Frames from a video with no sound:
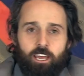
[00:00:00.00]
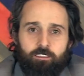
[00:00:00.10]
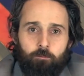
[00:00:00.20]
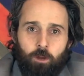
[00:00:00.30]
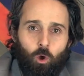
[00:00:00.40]

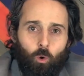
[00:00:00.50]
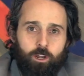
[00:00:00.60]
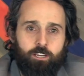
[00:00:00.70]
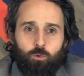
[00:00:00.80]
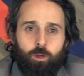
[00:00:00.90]
like the
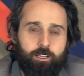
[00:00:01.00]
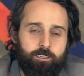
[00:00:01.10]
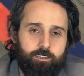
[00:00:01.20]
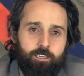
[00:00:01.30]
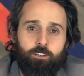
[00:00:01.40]
McCourty
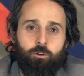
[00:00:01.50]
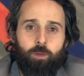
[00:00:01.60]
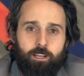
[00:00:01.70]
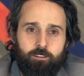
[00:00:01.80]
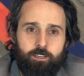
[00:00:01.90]
twins in New
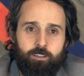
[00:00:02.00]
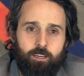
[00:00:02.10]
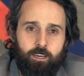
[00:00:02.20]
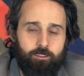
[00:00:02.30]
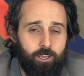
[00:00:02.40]
England
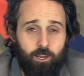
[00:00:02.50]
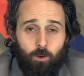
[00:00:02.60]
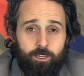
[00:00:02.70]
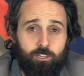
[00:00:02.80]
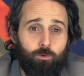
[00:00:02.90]
they can
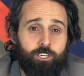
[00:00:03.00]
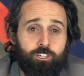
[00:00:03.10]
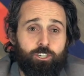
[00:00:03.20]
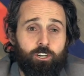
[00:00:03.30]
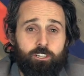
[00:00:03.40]
always
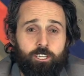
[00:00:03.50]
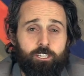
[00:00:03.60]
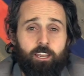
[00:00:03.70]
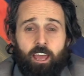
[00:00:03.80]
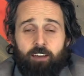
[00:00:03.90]
switch
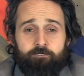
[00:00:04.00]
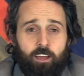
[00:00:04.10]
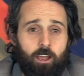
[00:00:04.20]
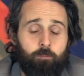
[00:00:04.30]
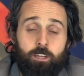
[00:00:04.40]
jerseys at
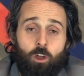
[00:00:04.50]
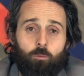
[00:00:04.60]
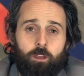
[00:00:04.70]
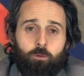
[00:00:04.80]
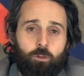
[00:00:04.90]
halftime and
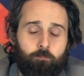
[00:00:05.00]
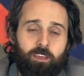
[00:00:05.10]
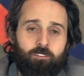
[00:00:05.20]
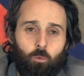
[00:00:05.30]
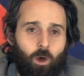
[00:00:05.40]
nobody would
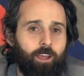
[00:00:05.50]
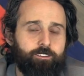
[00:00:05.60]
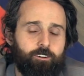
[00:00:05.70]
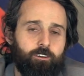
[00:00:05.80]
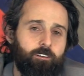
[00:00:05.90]
be the
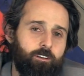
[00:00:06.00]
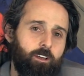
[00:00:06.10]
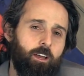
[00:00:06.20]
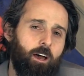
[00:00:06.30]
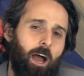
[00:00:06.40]
wiser.
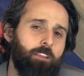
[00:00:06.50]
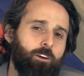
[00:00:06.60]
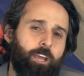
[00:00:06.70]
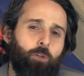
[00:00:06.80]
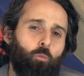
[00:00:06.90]
I
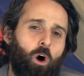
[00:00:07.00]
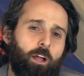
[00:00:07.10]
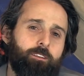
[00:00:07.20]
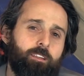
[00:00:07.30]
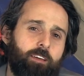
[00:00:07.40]
look at
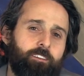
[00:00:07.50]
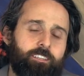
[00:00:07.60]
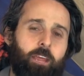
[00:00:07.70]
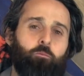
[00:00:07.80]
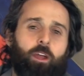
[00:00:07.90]
Watt in the
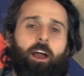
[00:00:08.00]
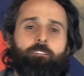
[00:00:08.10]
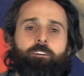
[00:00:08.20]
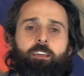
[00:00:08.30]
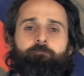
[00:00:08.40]
same way I
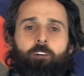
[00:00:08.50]
look at